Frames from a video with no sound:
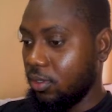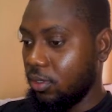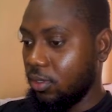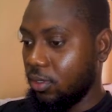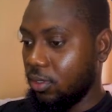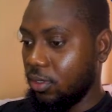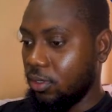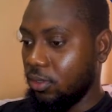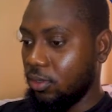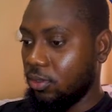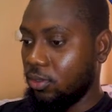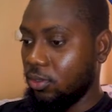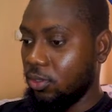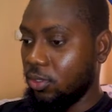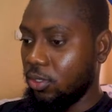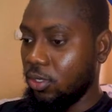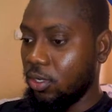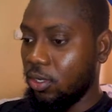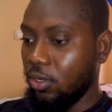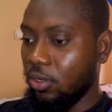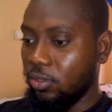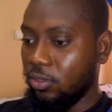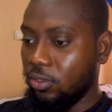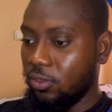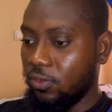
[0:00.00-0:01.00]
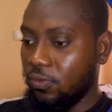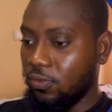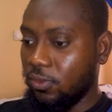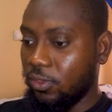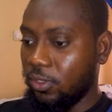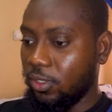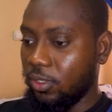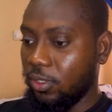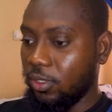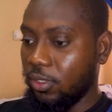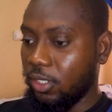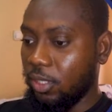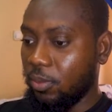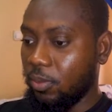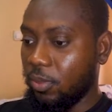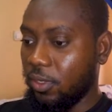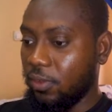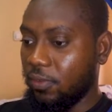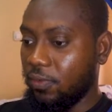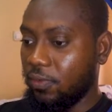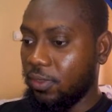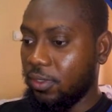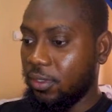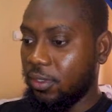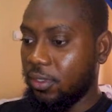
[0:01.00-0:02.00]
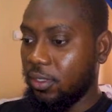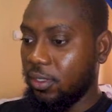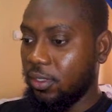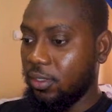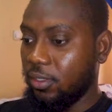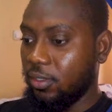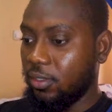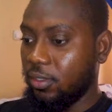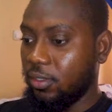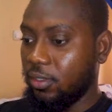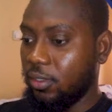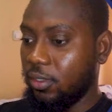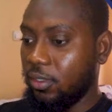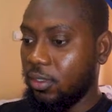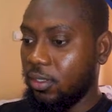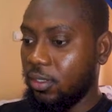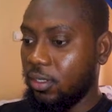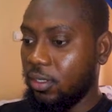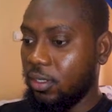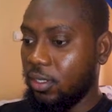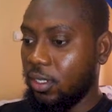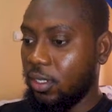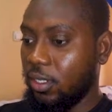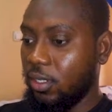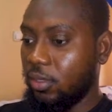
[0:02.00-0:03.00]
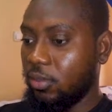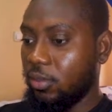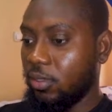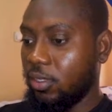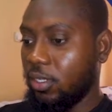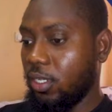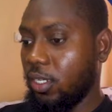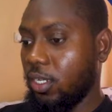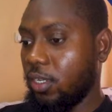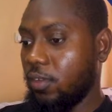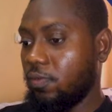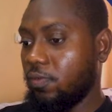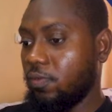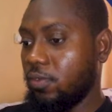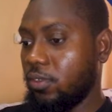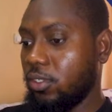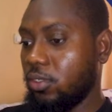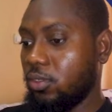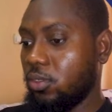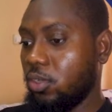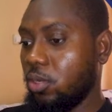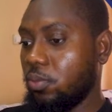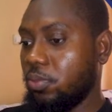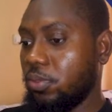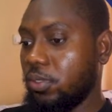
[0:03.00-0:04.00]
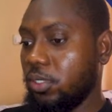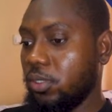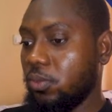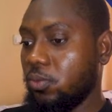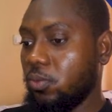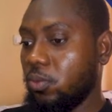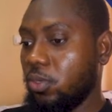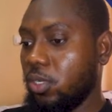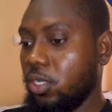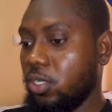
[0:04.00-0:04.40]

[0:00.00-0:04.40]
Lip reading: It's showing a lot of footages about fitness. Now, they have this option where